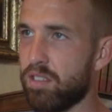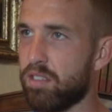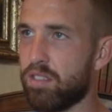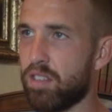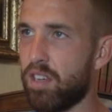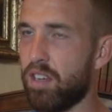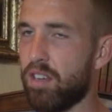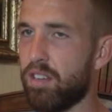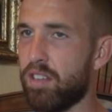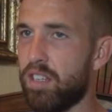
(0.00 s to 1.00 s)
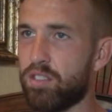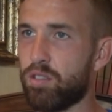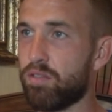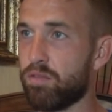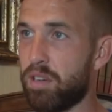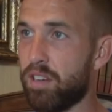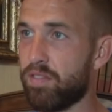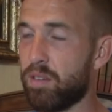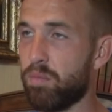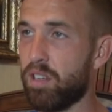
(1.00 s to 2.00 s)
It's good for my
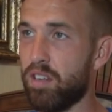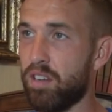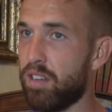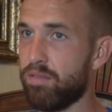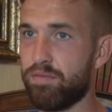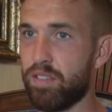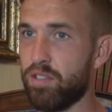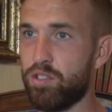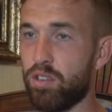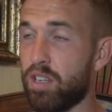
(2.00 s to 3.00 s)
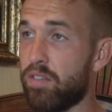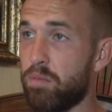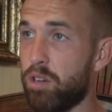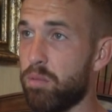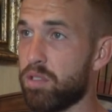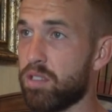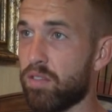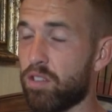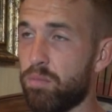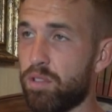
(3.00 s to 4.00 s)
family, and I've enjoyed every moment since
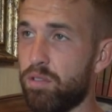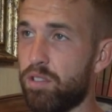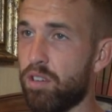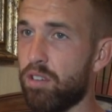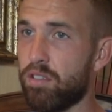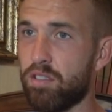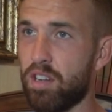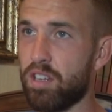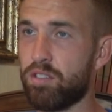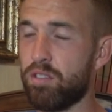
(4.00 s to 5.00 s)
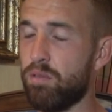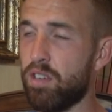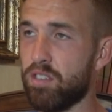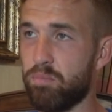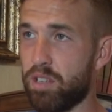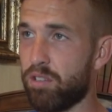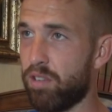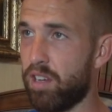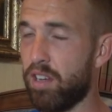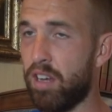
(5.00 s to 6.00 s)
I've come through the door. The last 2 years have been
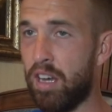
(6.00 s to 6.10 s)
great.